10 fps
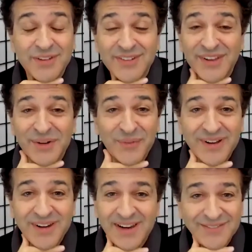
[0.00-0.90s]
a shit
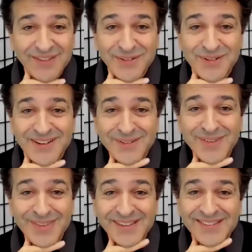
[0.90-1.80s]
what any of his
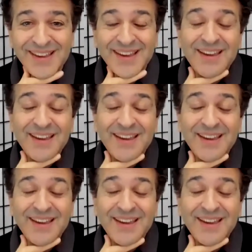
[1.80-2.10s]
critics thinks.